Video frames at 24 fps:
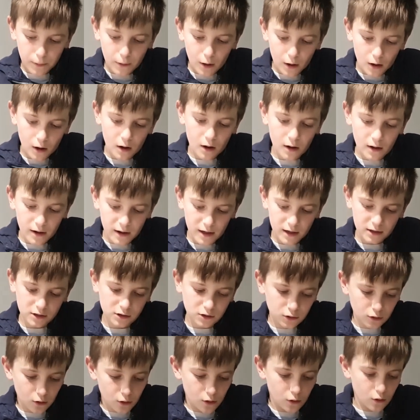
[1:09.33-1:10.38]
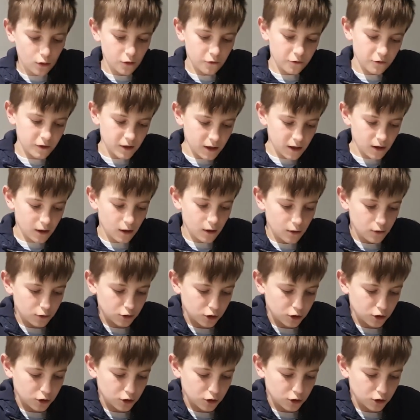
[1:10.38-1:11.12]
but it's not awfully low.